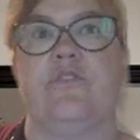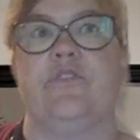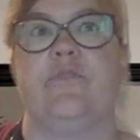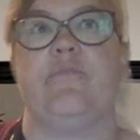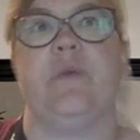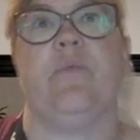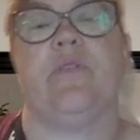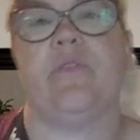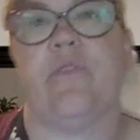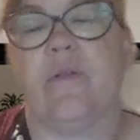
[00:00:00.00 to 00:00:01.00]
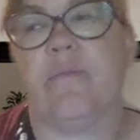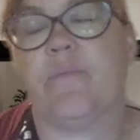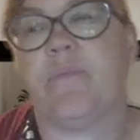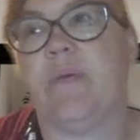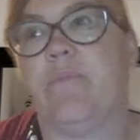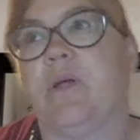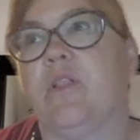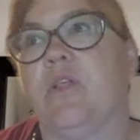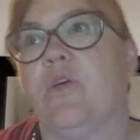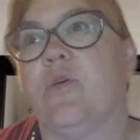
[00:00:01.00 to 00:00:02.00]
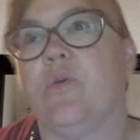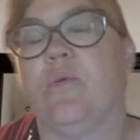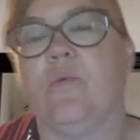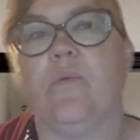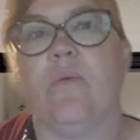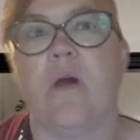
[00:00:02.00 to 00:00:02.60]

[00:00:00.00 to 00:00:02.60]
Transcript: to meet with people who